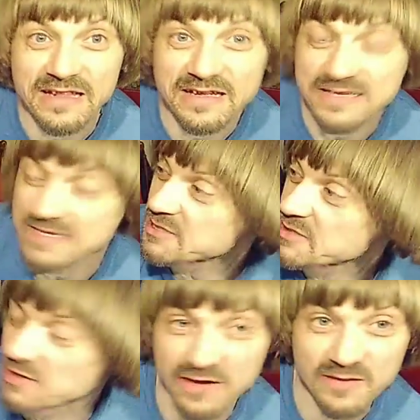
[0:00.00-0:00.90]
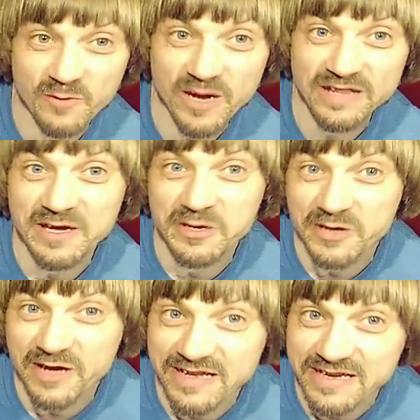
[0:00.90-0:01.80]
and that's just the way the
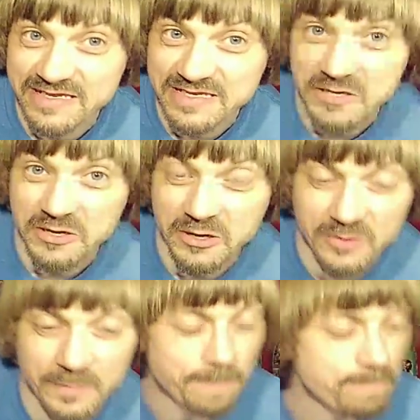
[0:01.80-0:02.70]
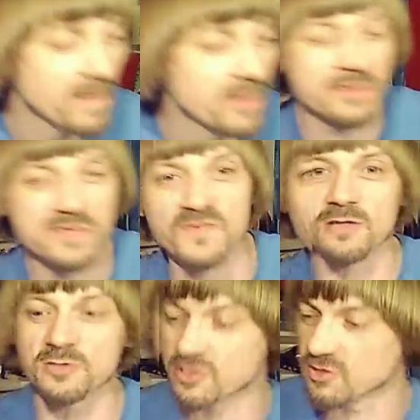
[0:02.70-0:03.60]
internet is, you know? You lose followers, you